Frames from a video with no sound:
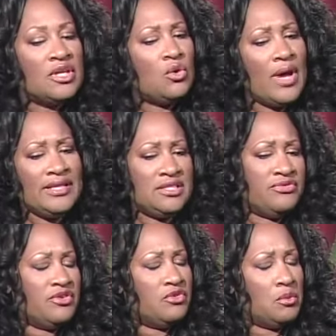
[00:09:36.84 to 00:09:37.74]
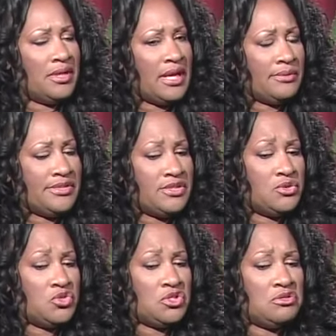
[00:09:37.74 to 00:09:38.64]
quite different from what I was
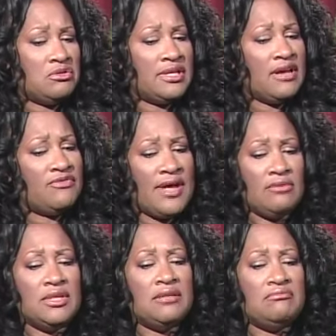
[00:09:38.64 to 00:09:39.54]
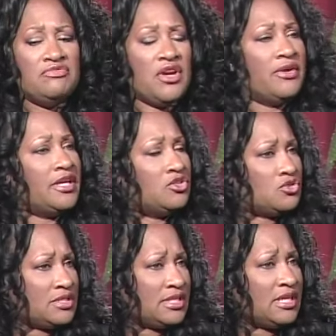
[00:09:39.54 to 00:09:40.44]
used to, and I found it very
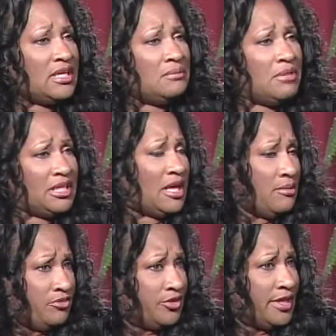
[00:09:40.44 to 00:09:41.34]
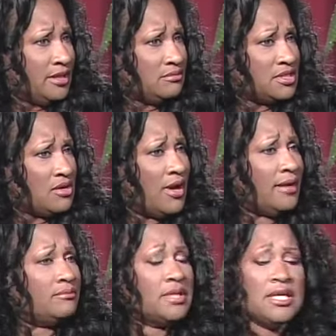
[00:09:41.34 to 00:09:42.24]
interesting and a bit comforting. Mm-hmm. So
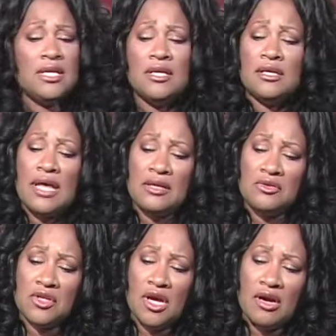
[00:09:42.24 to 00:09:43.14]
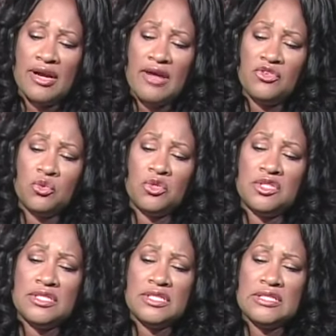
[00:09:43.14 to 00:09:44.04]
I got in the car
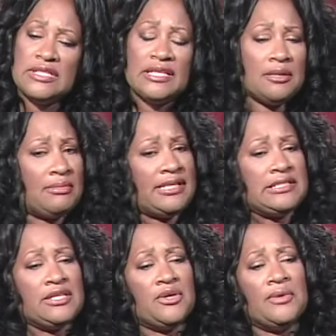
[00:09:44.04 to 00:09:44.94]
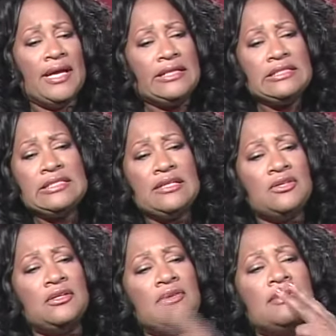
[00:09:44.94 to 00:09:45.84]
afterwards and lit up my cigarette and
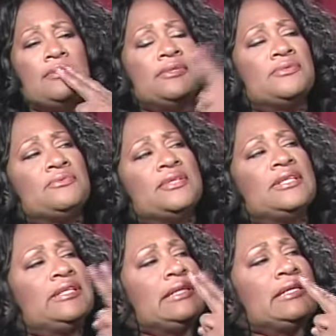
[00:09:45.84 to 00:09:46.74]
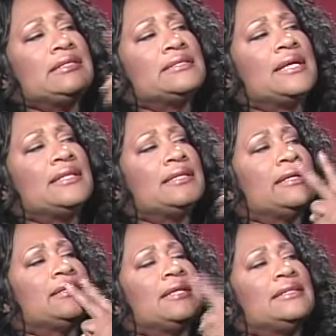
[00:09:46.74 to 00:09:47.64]
said, "You know, that was really nice. I
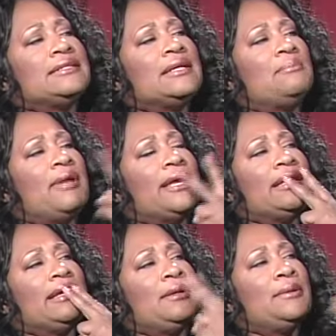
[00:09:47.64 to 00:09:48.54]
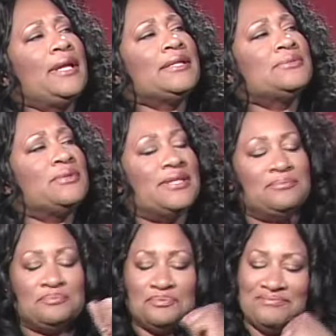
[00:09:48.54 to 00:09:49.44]
think I'd like to come back again next
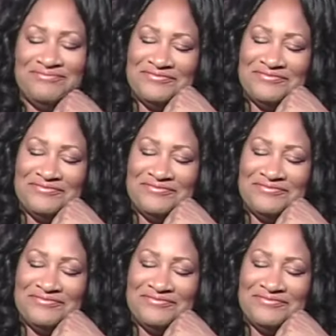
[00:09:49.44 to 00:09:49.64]
week."